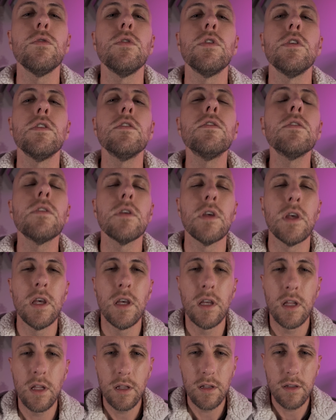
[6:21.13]
So just
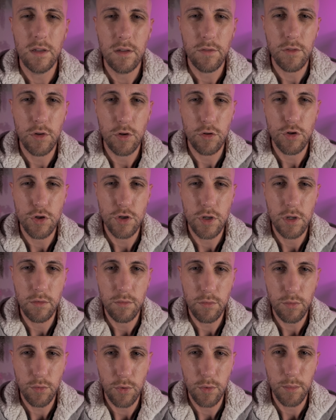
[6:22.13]
lift your chin
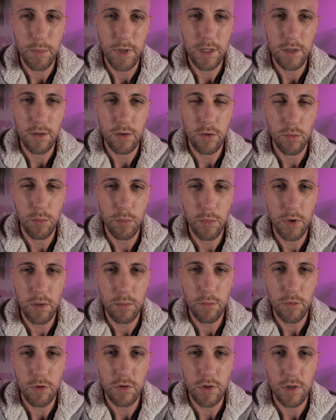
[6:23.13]
for me a little bit.
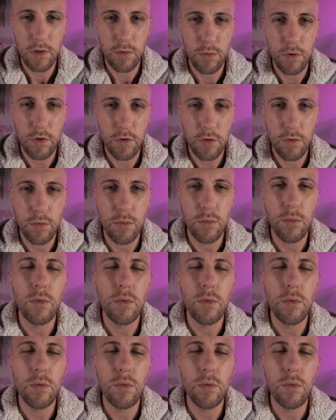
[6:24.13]
I'm just going to